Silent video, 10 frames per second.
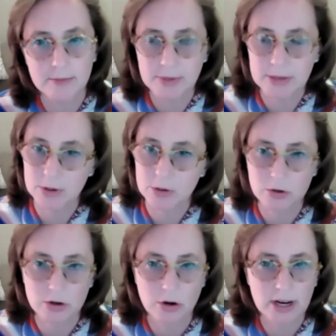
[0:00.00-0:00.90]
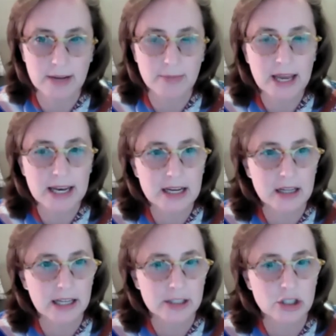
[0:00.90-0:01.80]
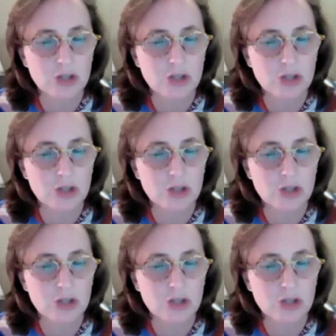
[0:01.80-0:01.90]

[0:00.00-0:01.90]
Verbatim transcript: people who were donating painting collections.